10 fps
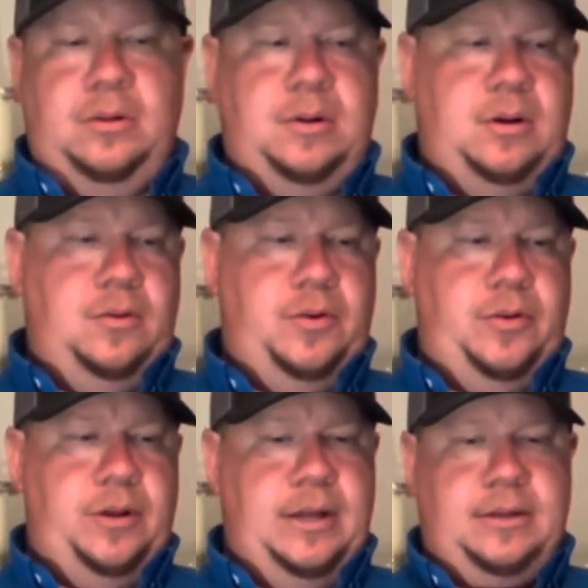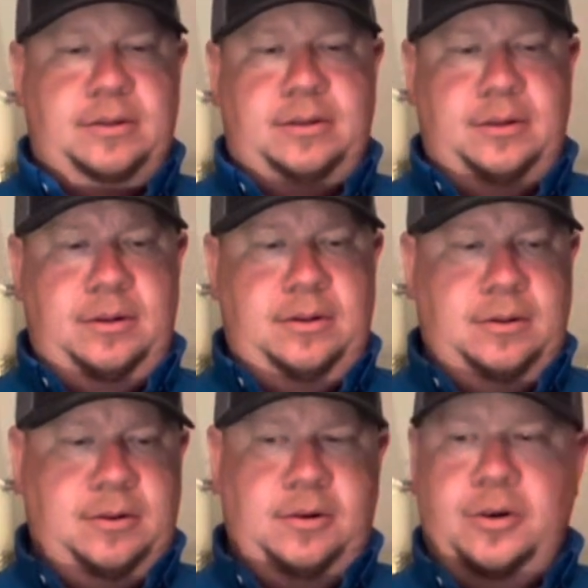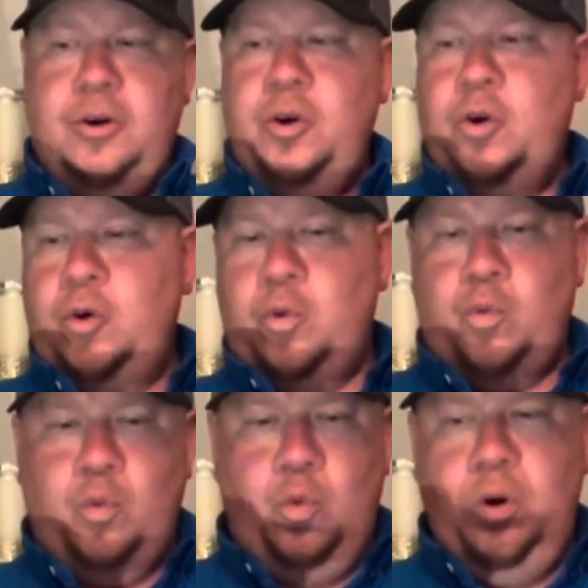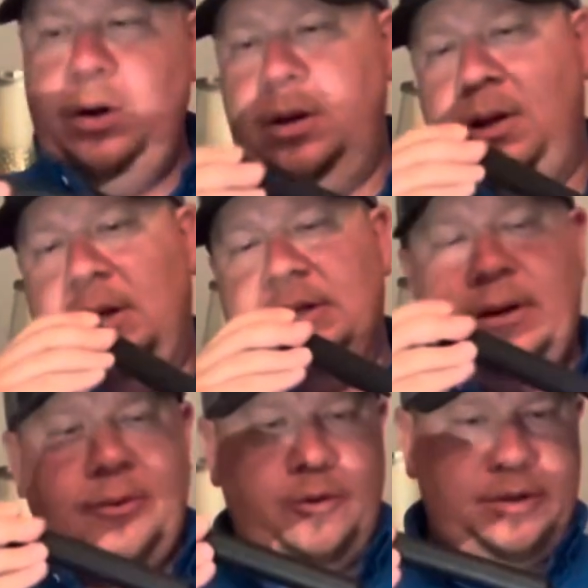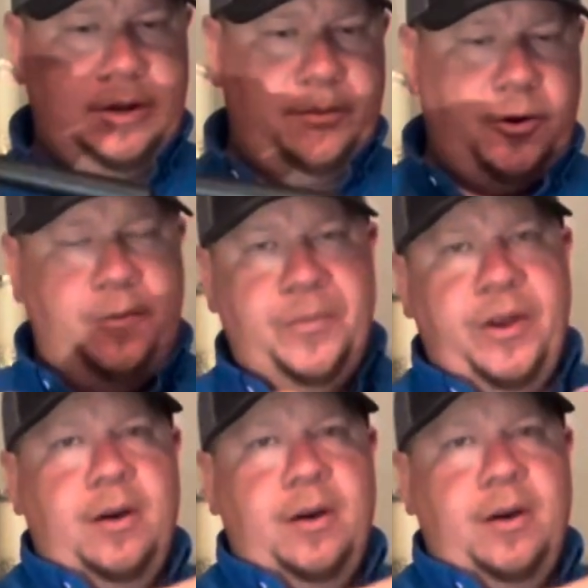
I don't know that that's really, unless I'm doing something wrong.